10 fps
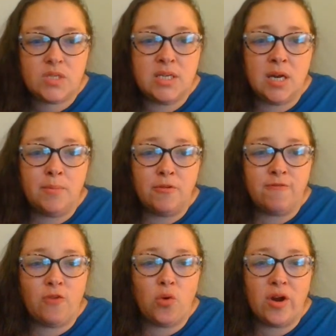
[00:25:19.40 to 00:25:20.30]
Number
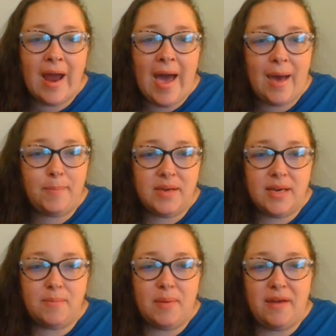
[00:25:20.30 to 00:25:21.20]
four,
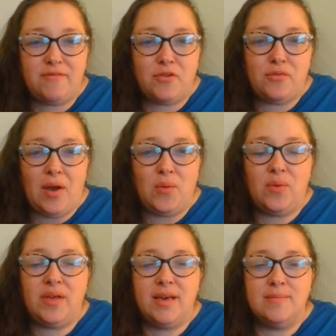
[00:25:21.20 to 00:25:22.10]
Happy by Pharrell
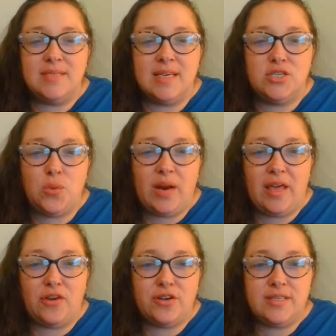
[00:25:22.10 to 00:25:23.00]
Williams in
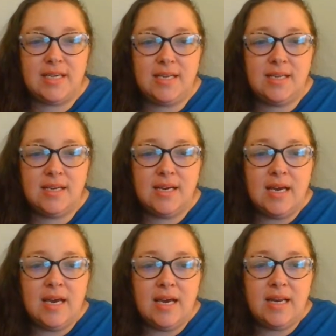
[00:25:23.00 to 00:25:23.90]
2013.
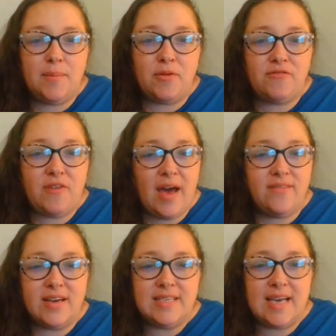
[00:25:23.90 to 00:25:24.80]
Number
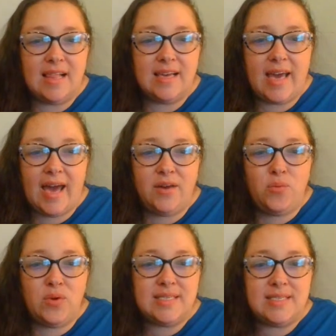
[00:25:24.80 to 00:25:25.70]
five, Adele
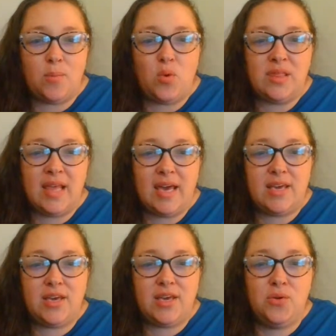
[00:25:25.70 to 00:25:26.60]
again with Someone
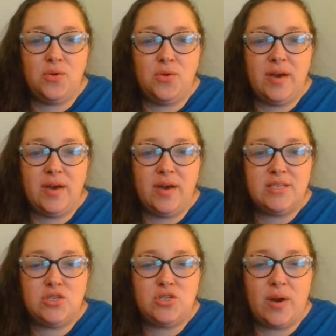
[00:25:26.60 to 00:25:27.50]
Like You
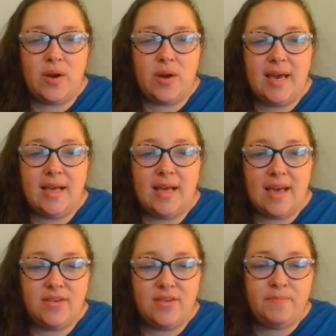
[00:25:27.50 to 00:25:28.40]
in
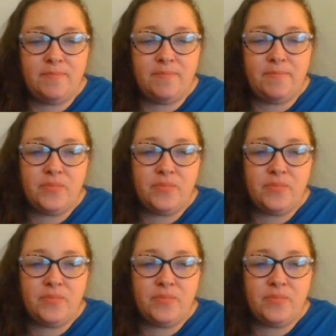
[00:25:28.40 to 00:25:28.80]
2011.